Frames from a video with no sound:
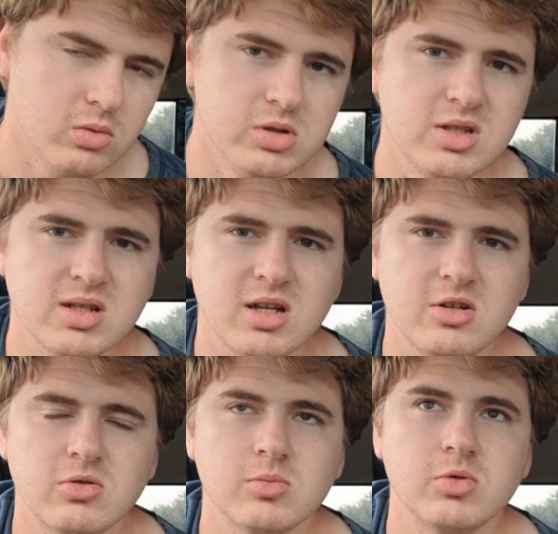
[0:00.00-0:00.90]
Which is kind
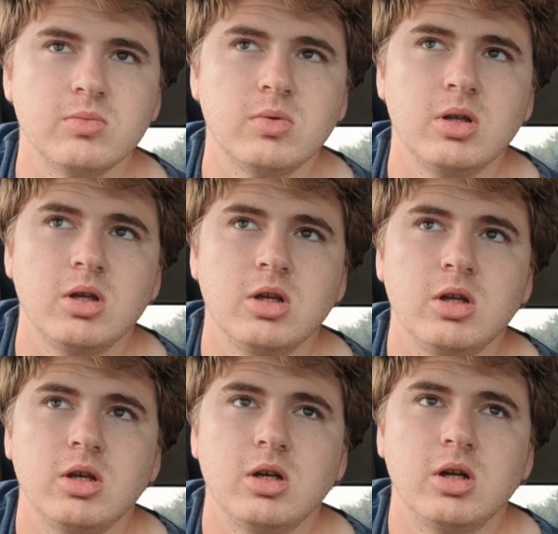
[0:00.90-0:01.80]
of normal.
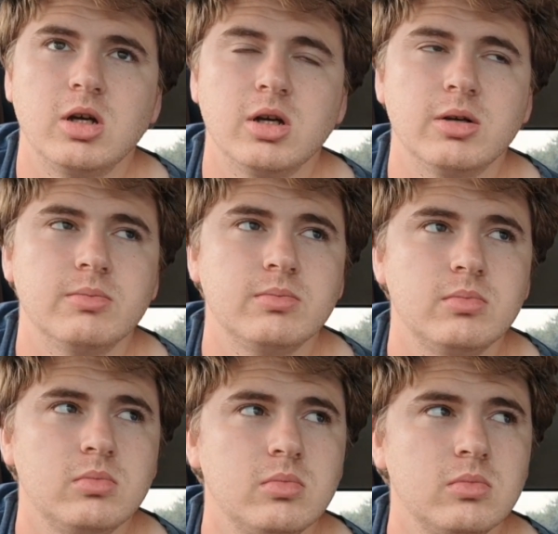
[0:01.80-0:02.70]
Um,
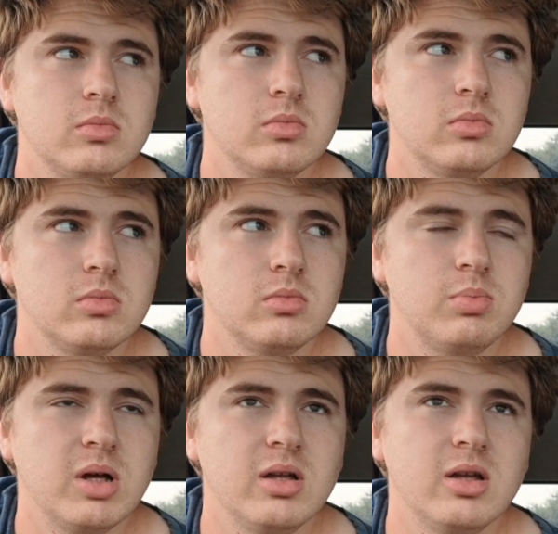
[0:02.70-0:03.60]

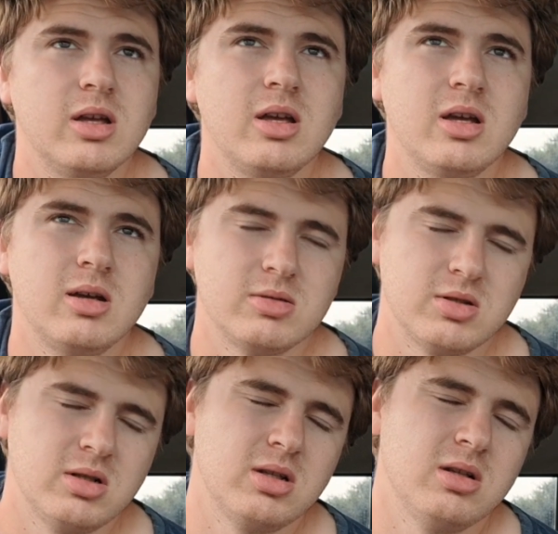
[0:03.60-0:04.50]
but I was
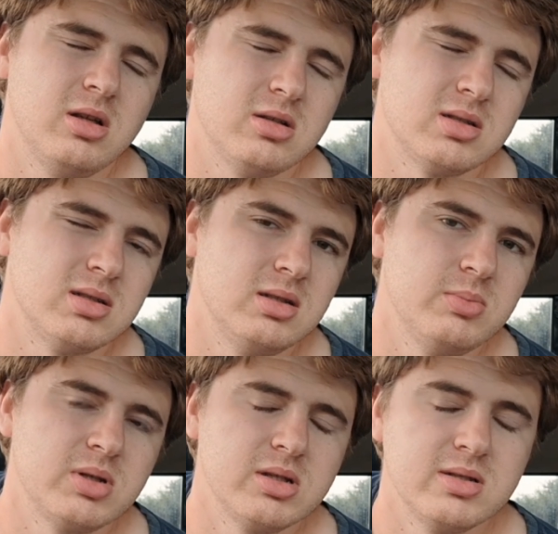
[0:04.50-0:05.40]
trying to get a lot of sleep
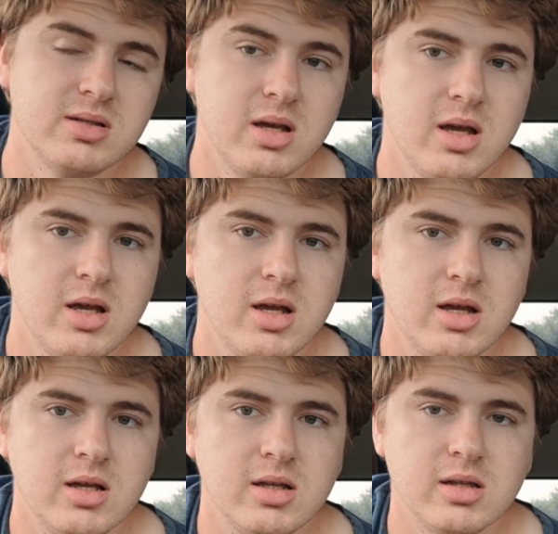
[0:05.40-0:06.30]
because
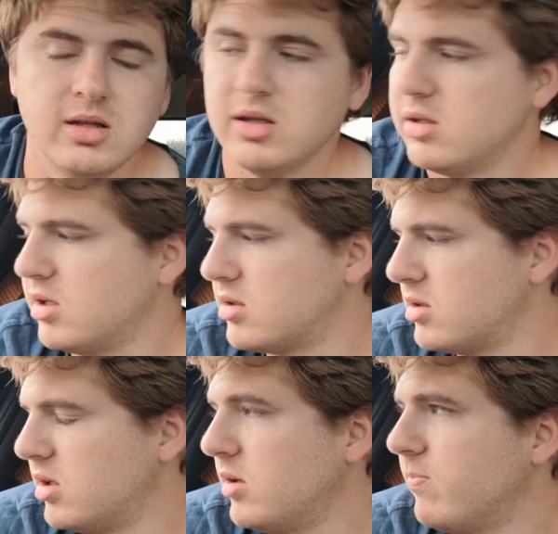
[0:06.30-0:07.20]

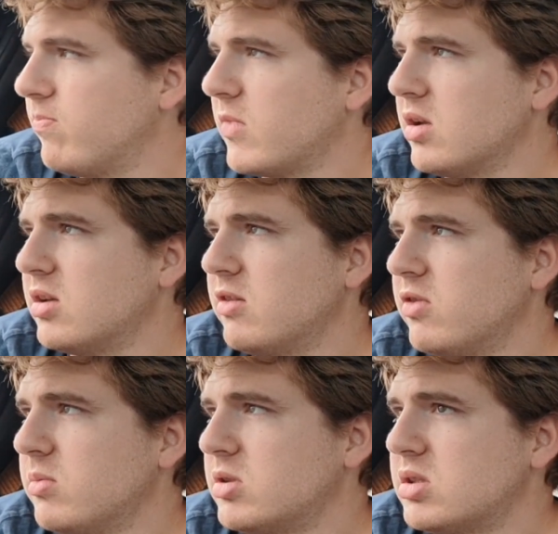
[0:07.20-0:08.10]
yesterday I didn't get
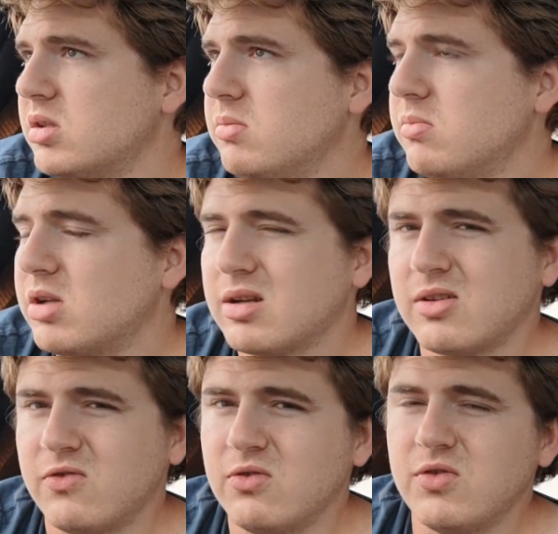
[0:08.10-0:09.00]
very much sleep and I
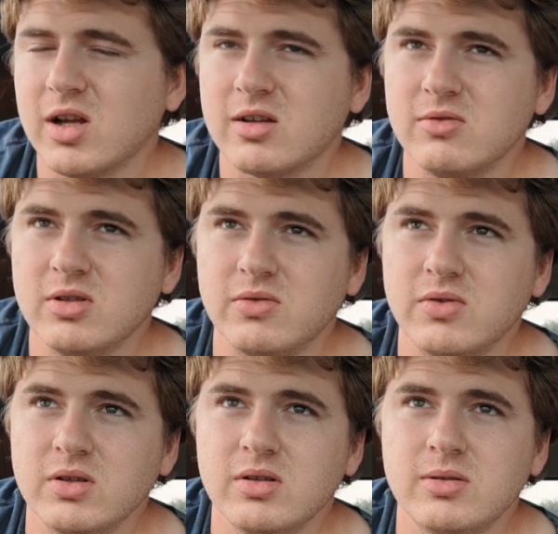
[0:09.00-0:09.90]
could I could really
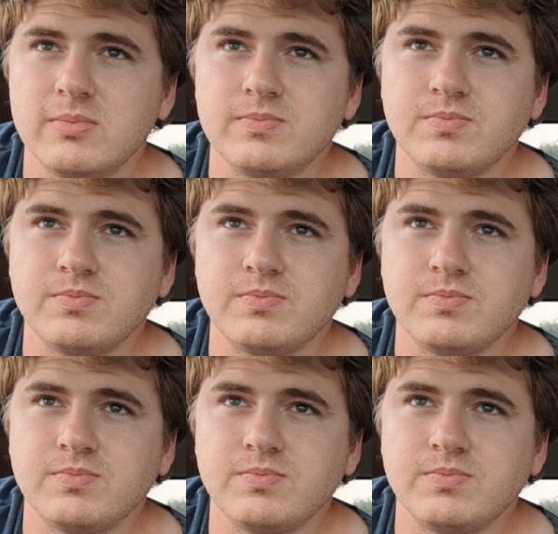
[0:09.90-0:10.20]
feel it